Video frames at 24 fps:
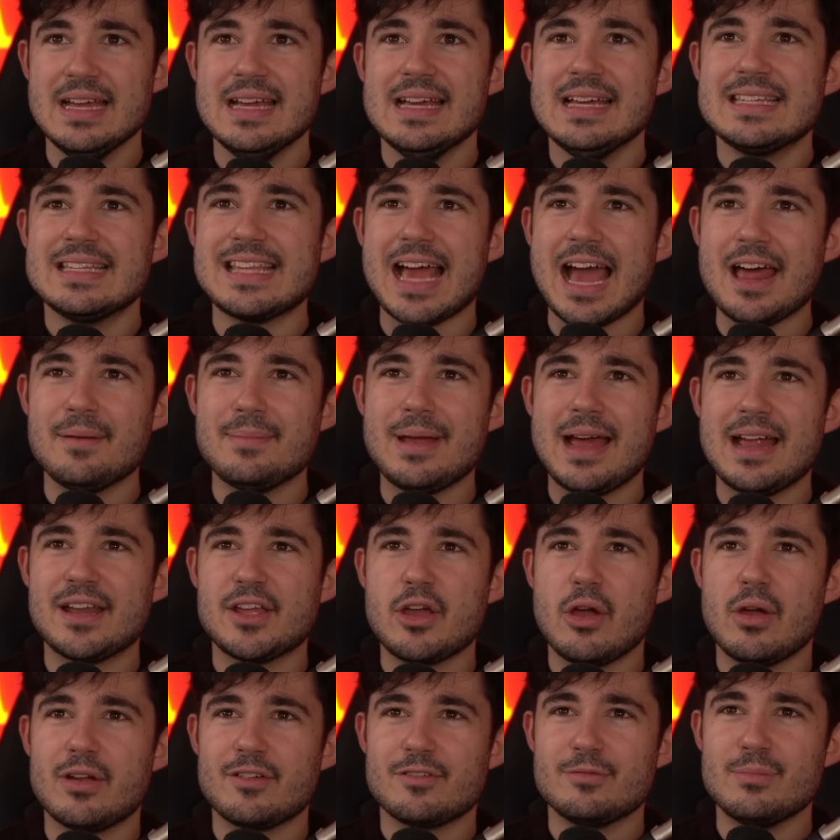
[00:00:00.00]
Sandman
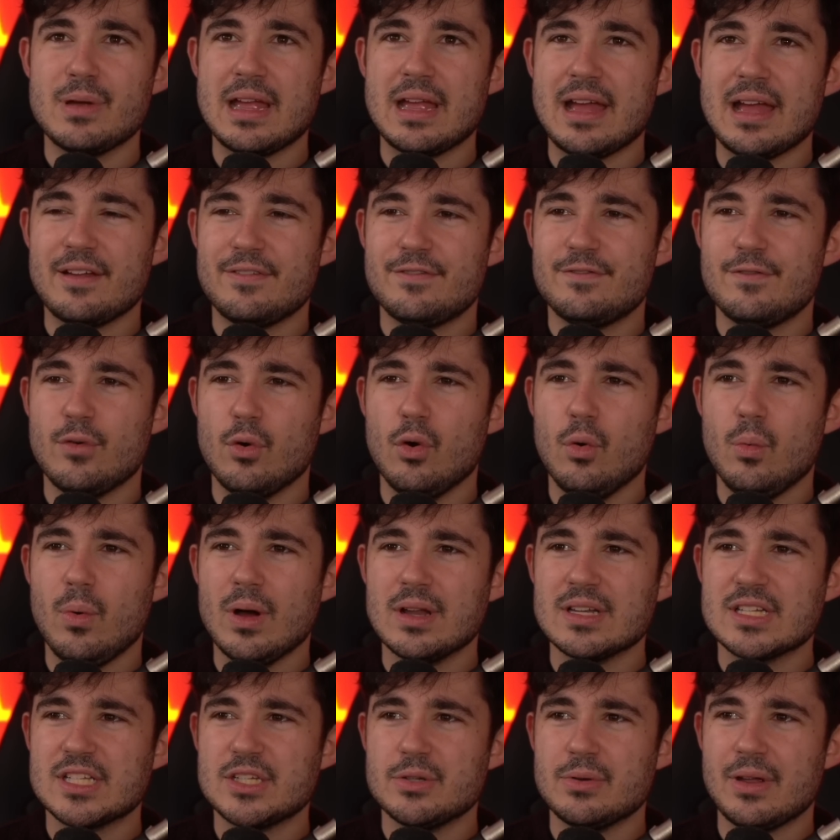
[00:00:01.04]
going from a
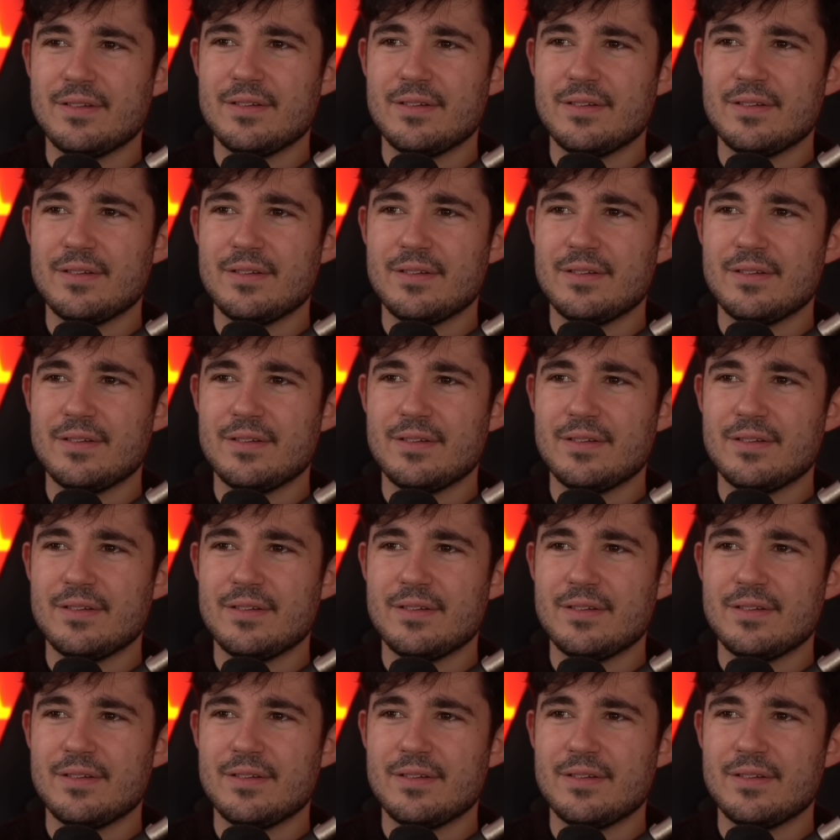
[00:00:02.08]
4-1 to a